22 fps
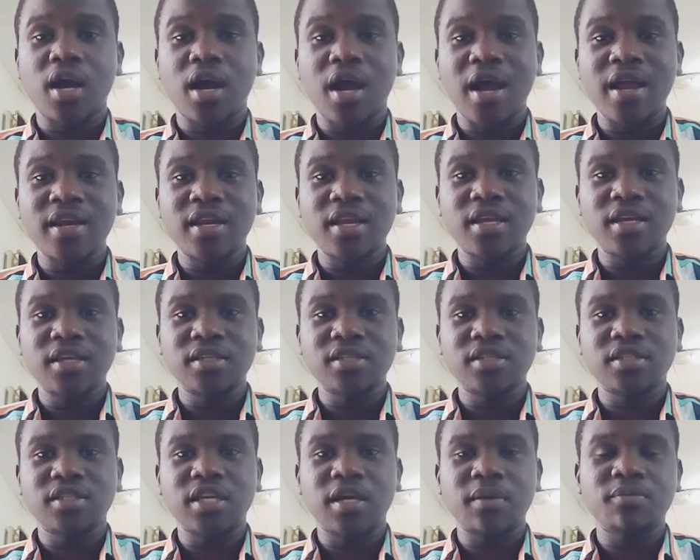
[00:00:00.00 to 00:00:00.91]
an end
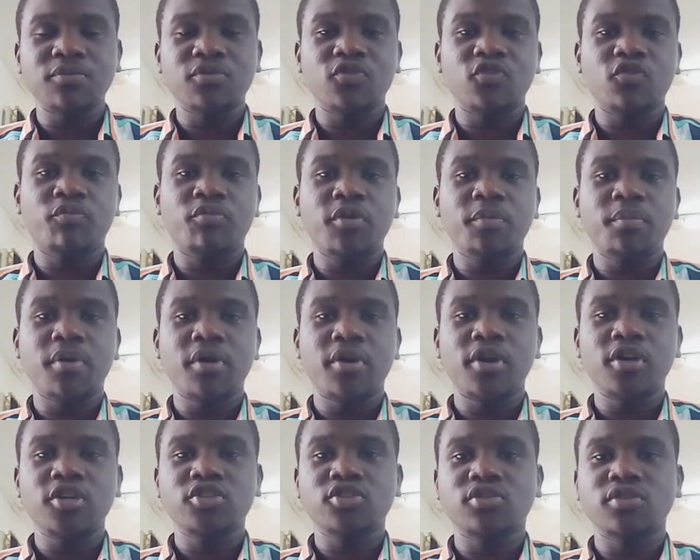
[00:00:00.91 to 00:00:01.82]
in terms of
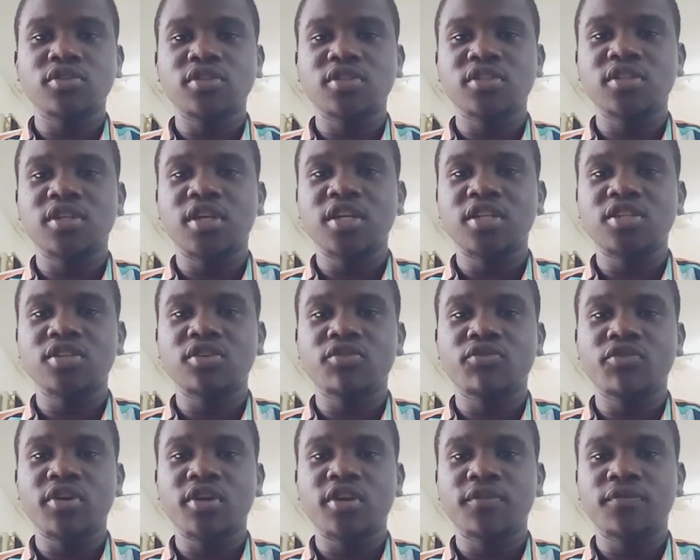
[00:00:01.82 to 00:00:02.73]
preparations, getting
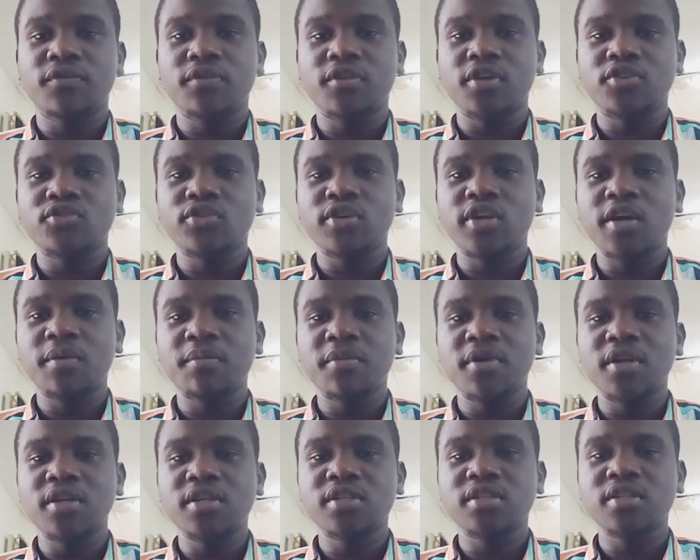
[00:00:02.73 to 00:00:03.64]
ready for the
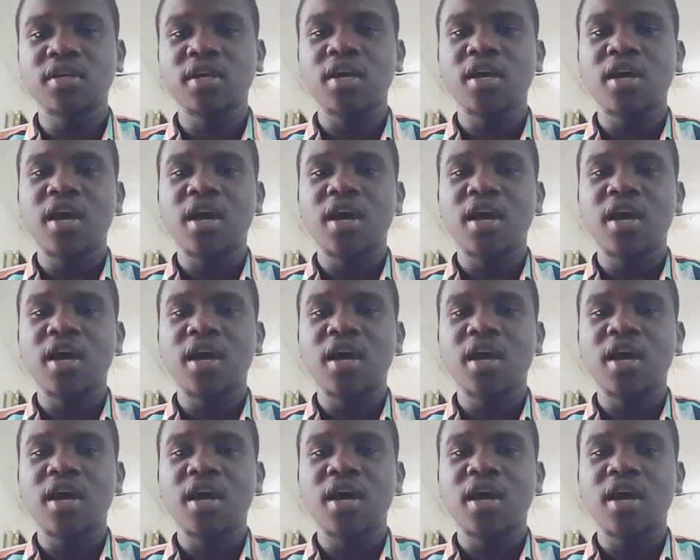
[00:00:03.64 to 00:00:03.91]
tournament,